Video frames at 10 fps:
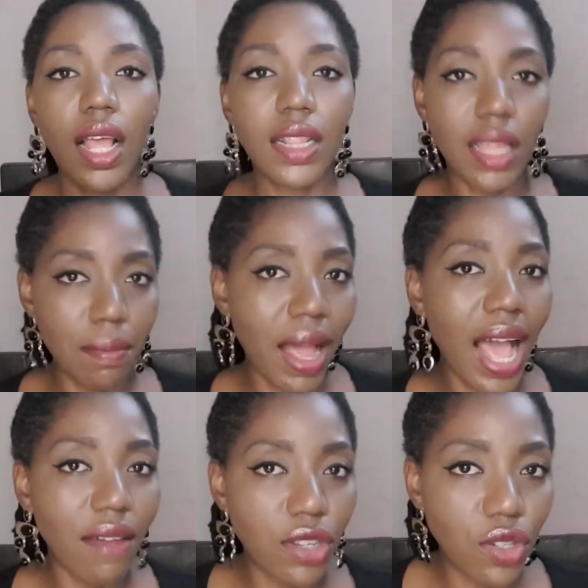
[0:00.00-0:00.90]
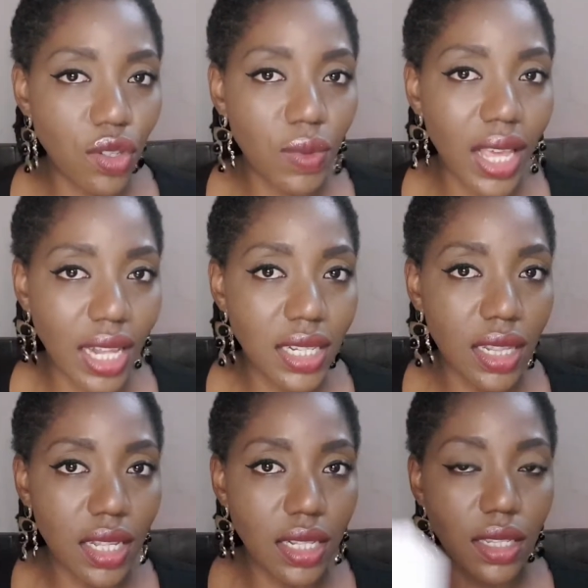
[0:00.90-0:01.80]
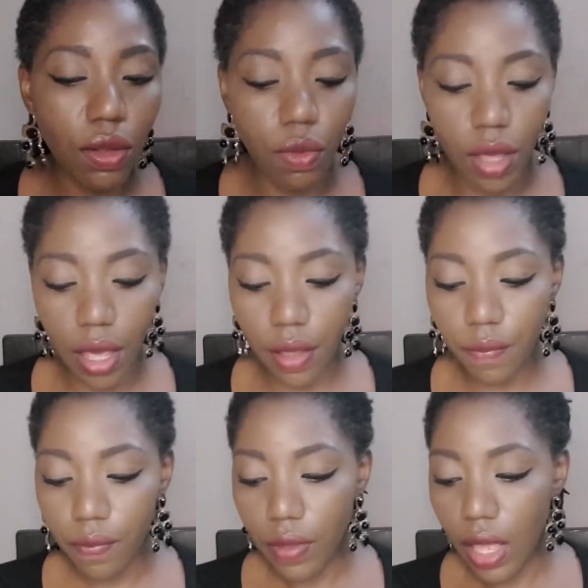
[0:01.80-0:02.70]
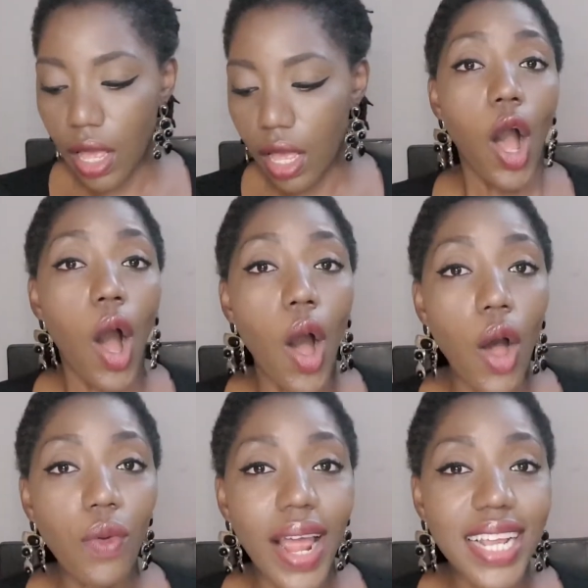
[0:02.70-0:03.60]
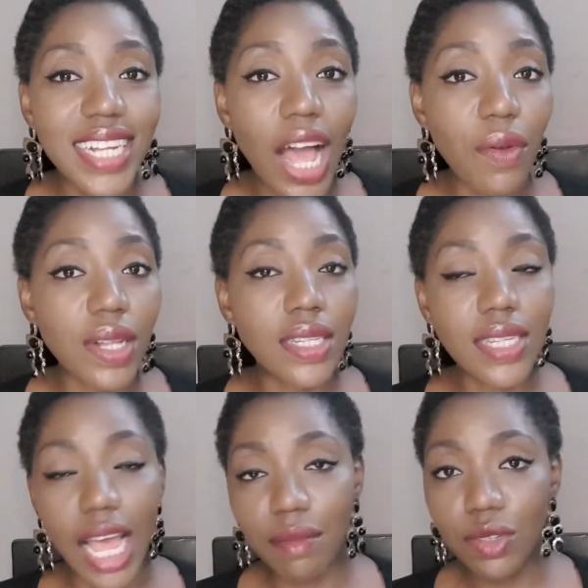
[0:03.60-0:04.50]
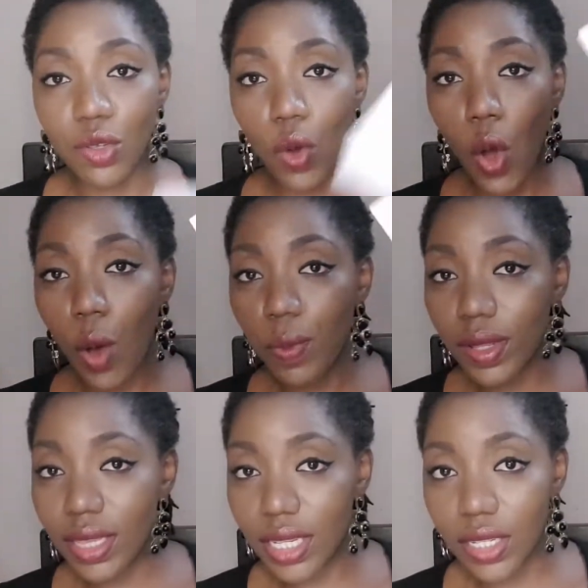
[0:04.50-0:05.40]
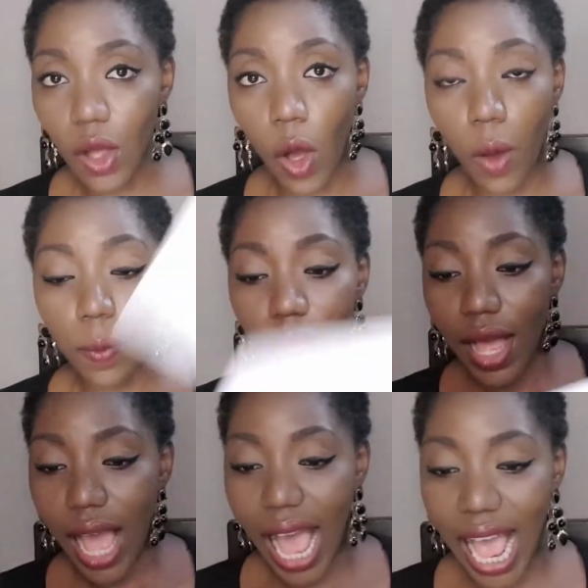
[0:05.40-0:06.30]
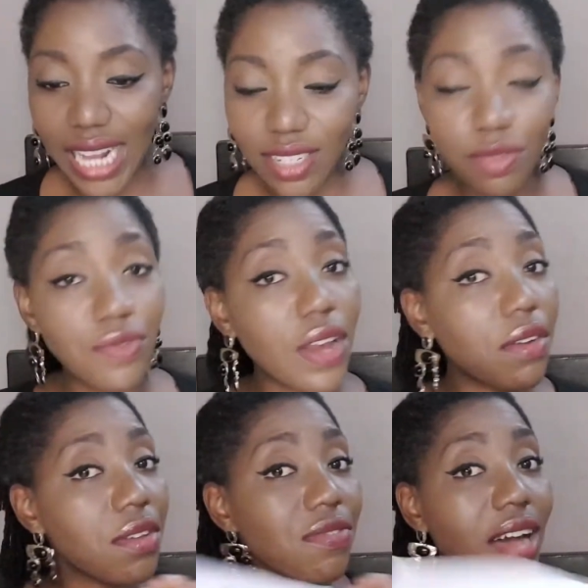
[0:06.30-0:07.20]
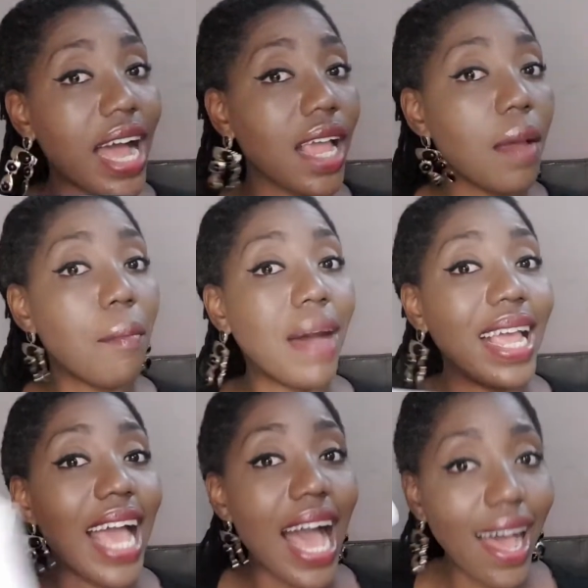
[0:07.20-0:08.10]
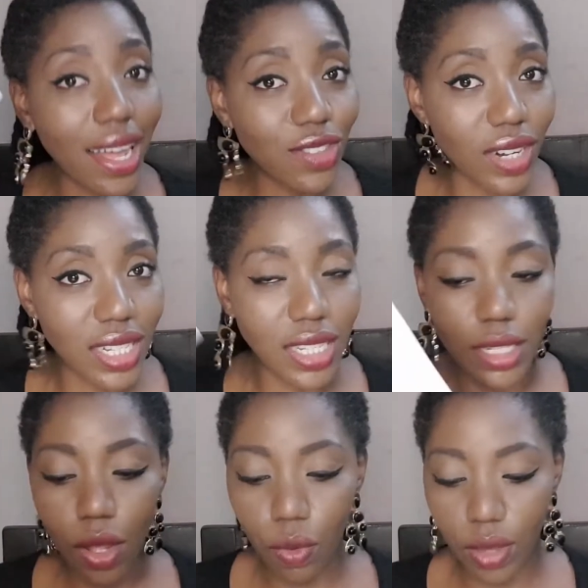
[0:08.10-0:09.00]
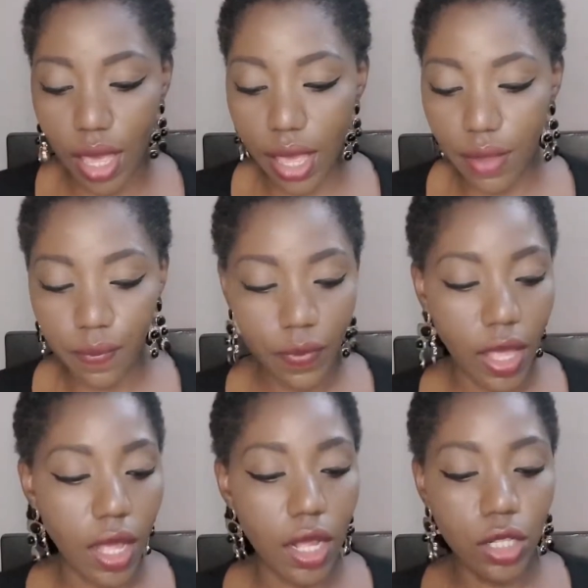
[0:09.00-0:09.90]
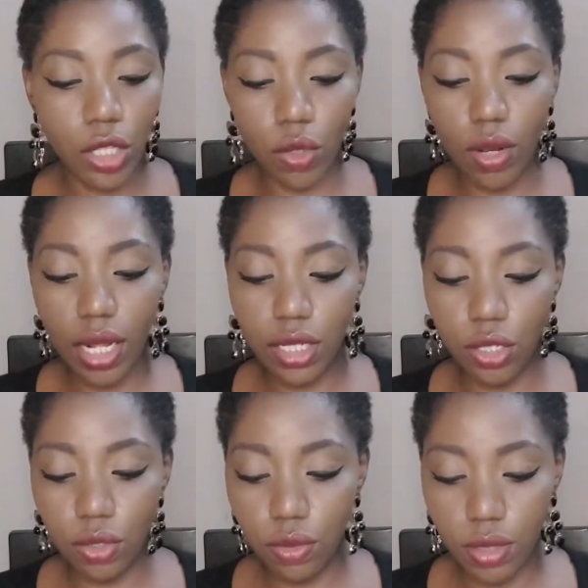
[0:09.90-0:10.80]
they might have issues with getting this, okay? All right, now it's time to open this up and verify my address, okay? So let's do